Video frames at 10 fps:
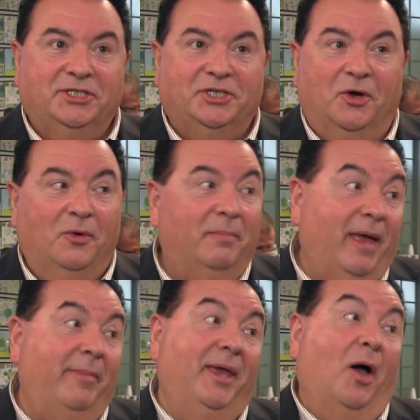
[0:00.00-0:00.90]
so
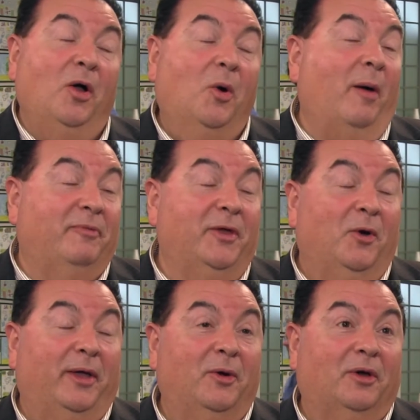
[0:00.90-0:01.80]
maybe I'll go up the
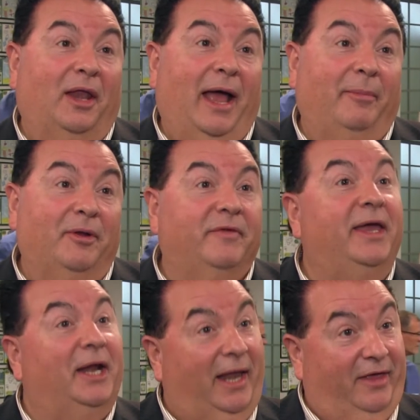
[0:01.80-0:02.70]
Oak Hill Collaborative and
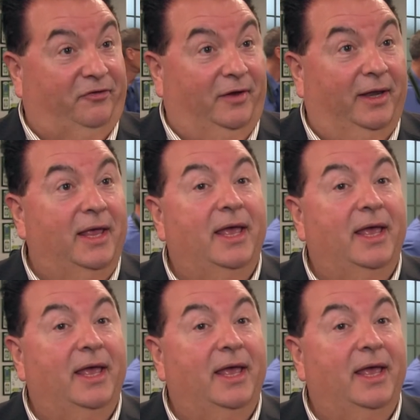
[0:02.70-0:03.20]
get a lesson.